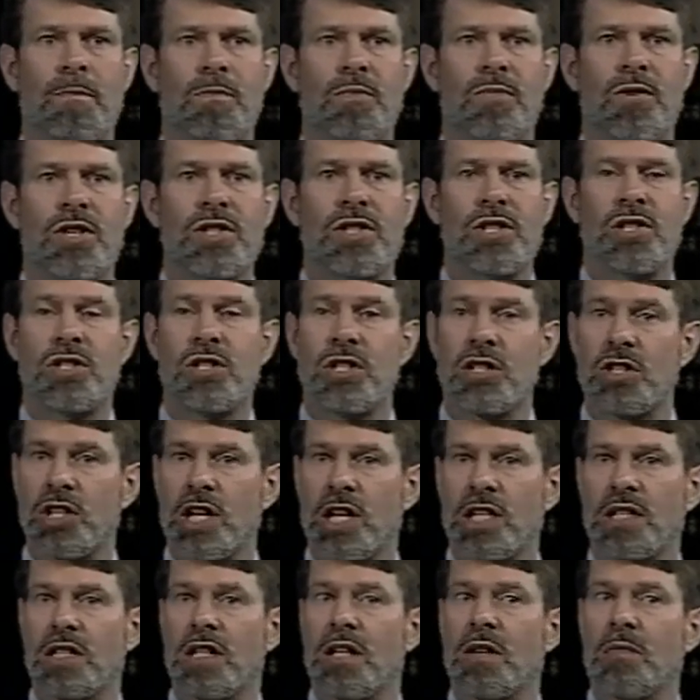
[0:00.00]
This is
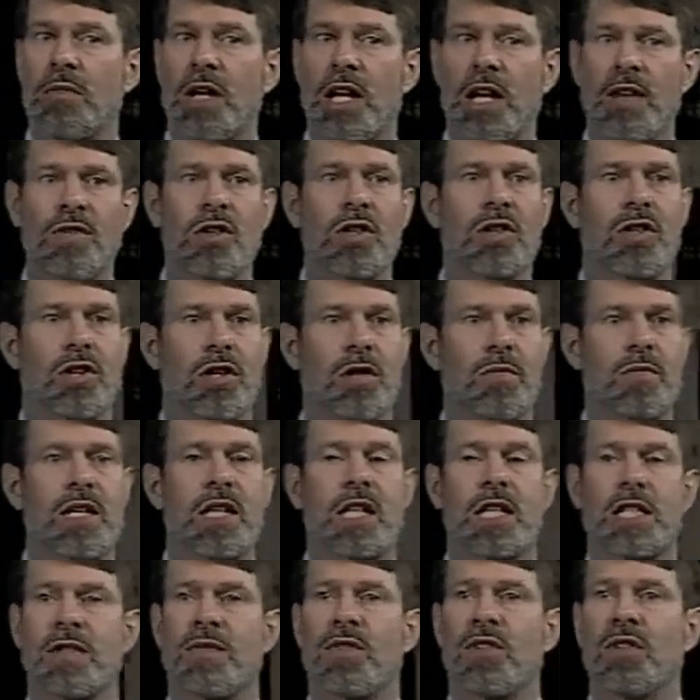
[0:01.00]
suggested it may have occurred
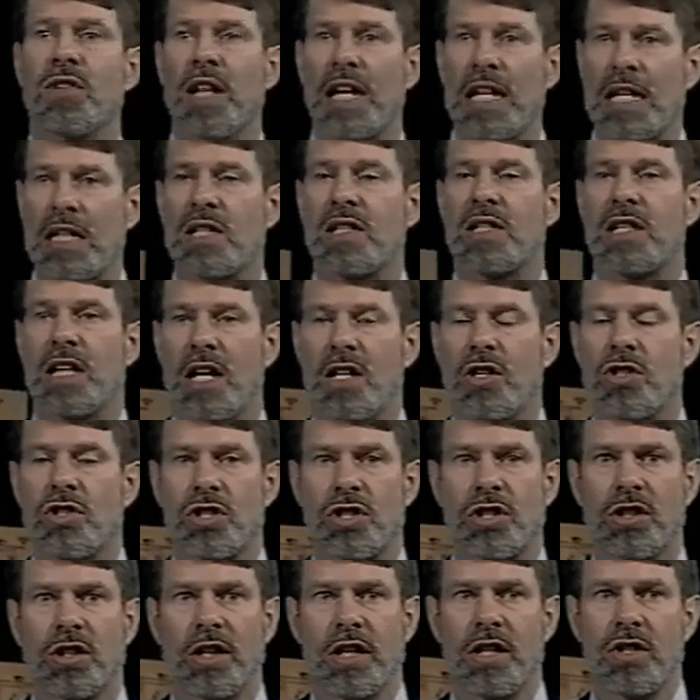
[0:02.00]
because of a
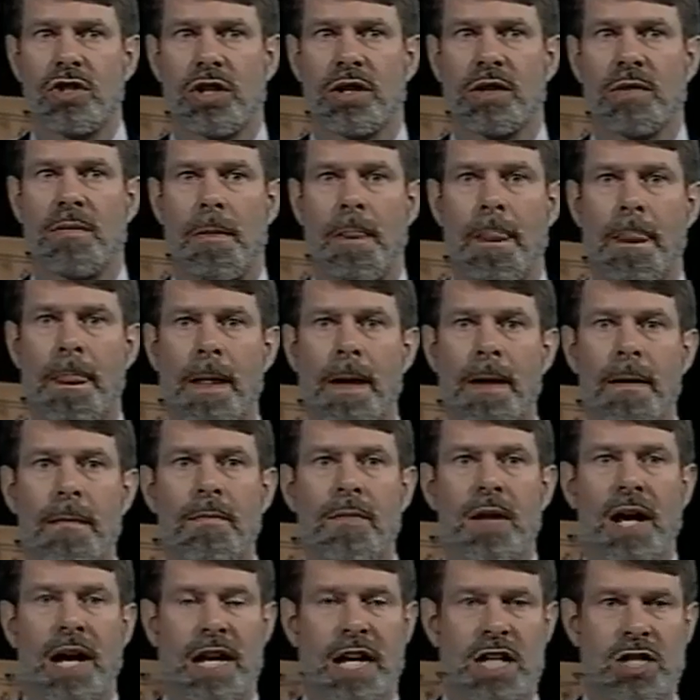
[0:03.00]
late-stage collision.
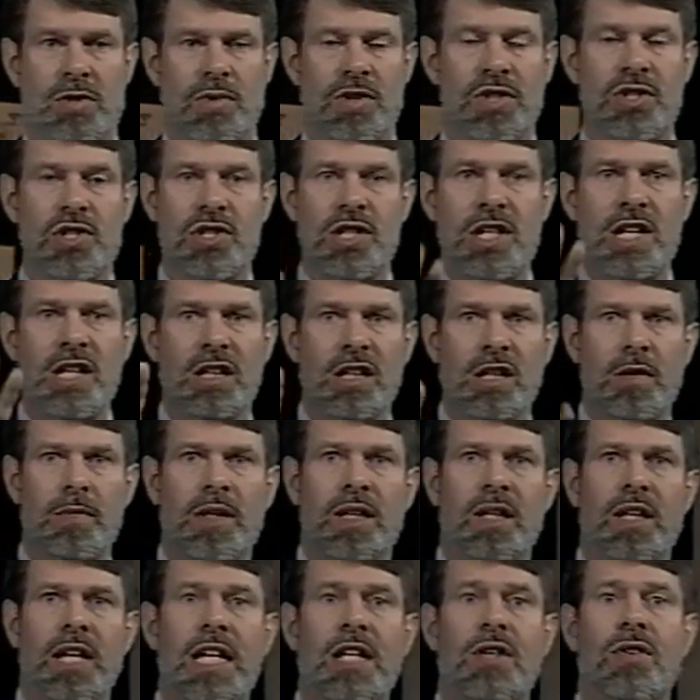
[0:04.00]
And as we'll see a little
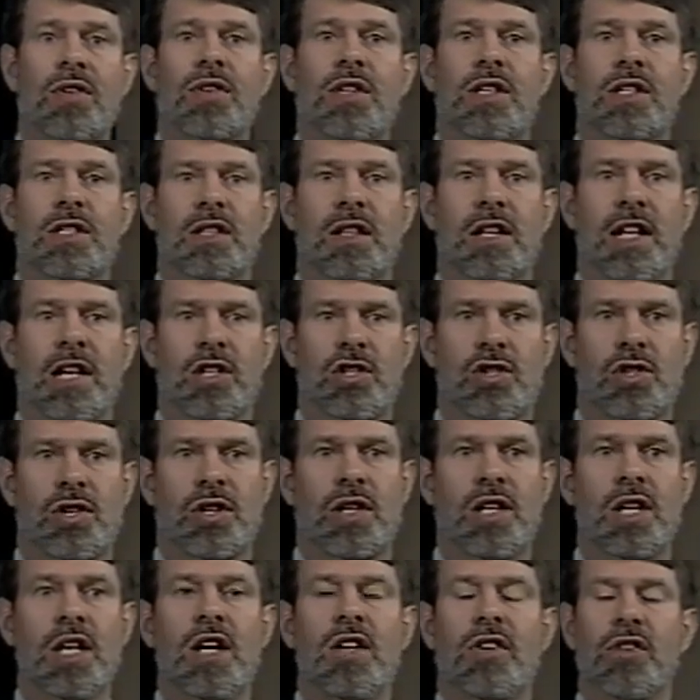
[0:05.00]
bit later in this
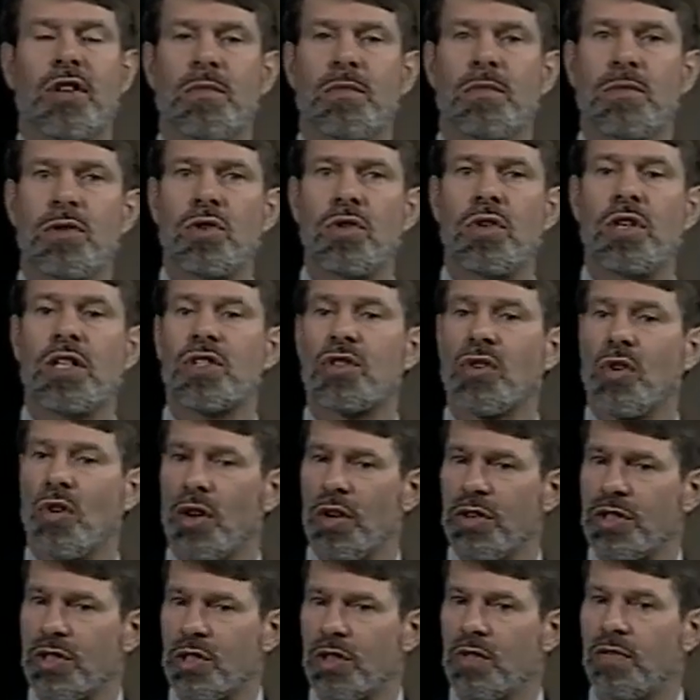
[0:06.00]
lecture, the Moon is
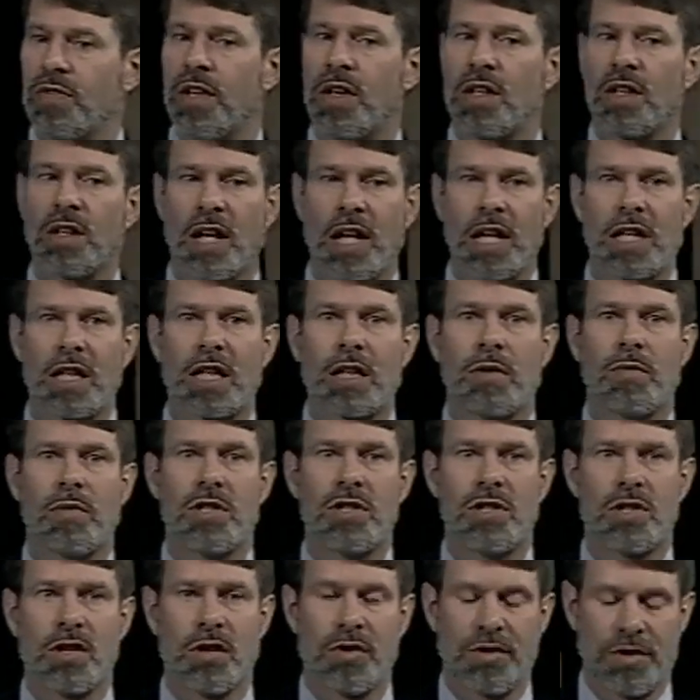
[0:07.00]
also very likely a
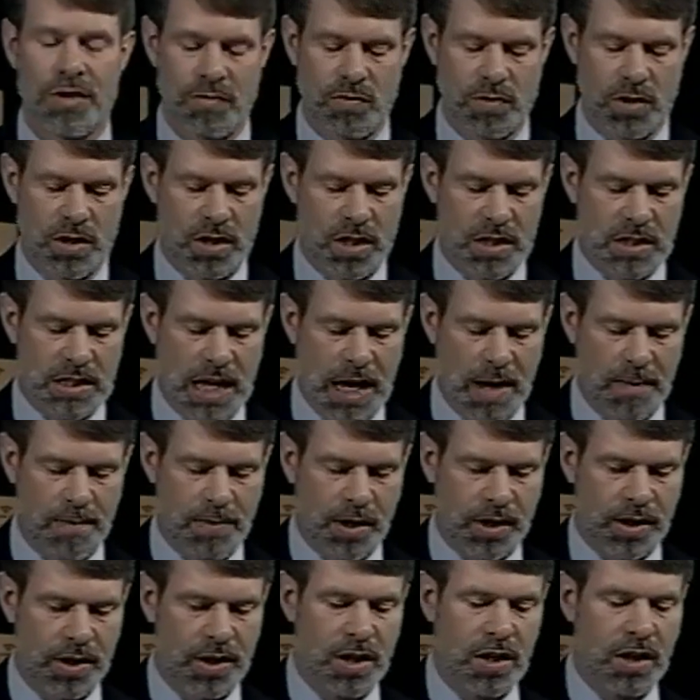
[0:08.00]
result of one of these
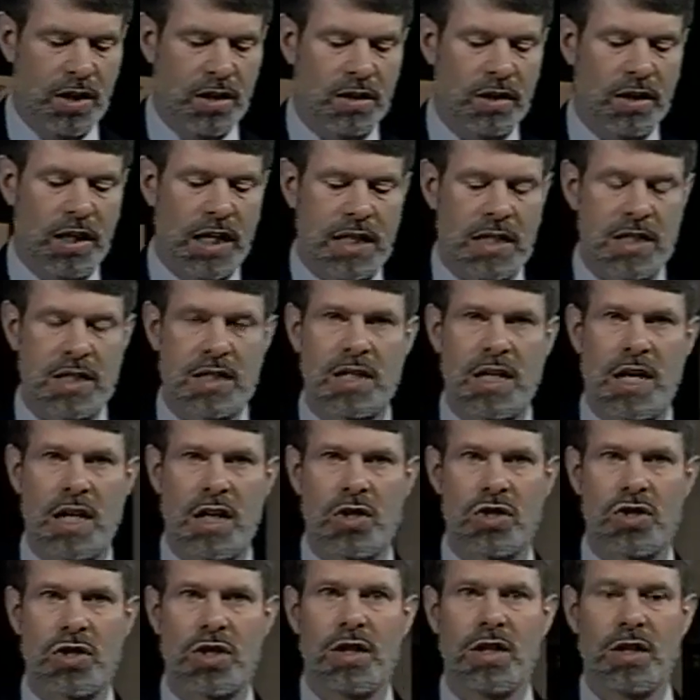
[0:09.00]
epic
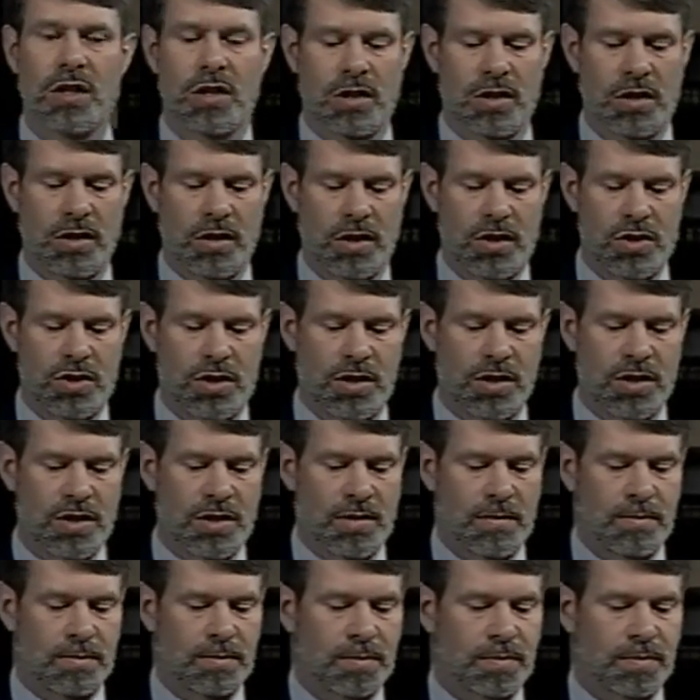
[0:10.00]
late-stage collisions.